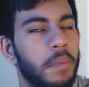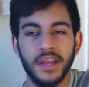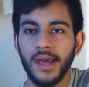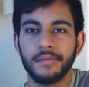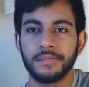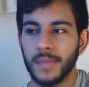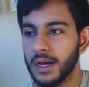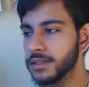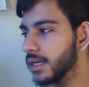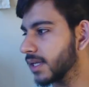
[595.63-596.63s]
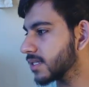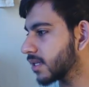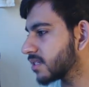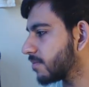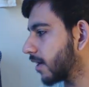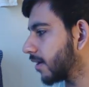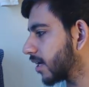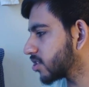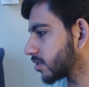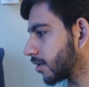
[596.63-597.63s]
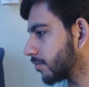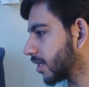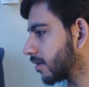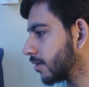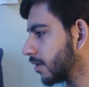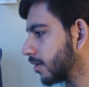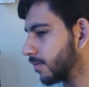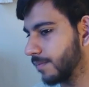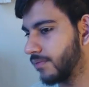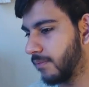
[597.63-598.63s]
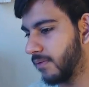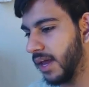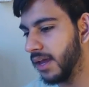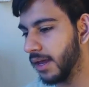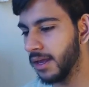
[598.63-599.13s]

But yeah, Uh, that, that's my collection. I mean, if